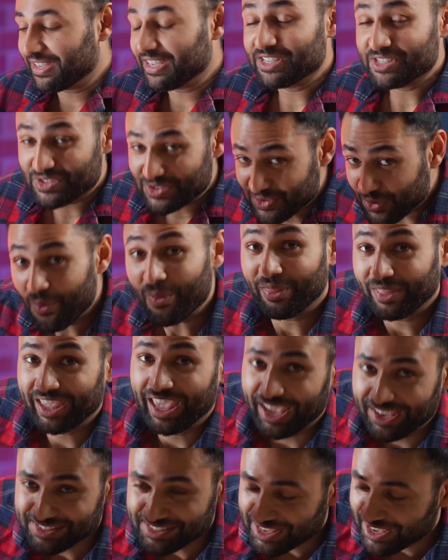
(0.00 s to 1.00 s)
is not the
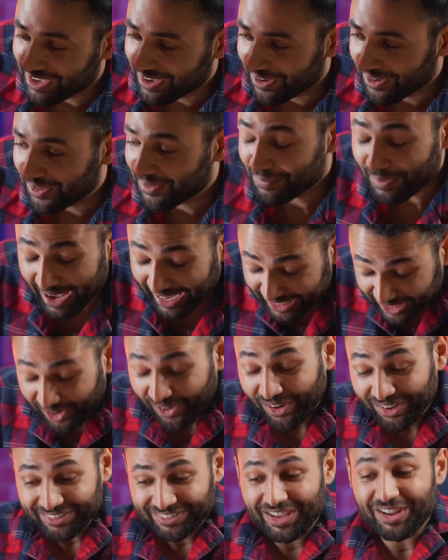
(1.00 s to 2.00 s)
case here. I
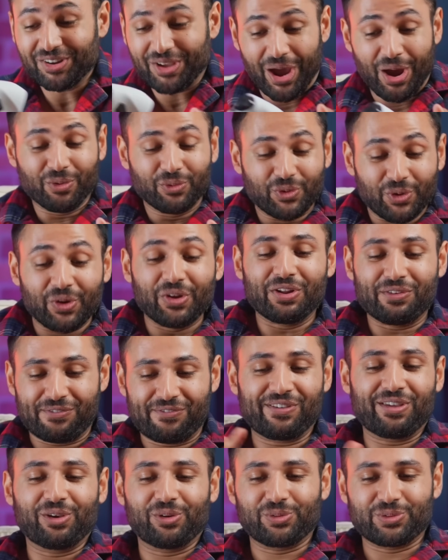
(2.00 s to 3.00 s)
can't tell you how good it
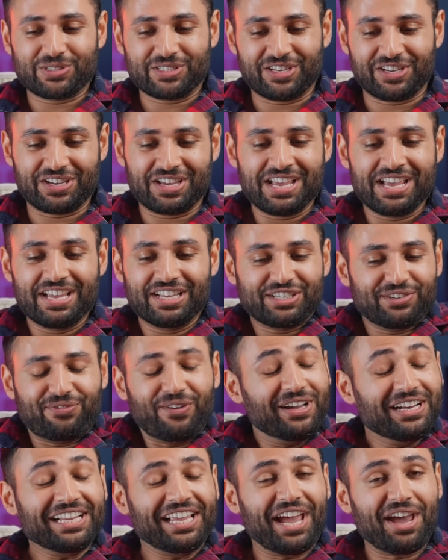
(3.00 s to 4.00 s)
feels to
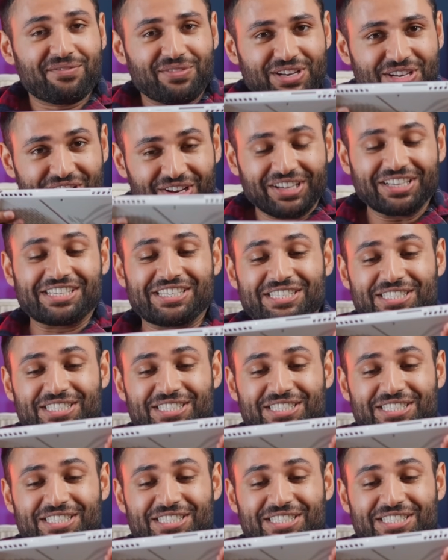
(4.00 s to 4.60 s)
finally have a nice,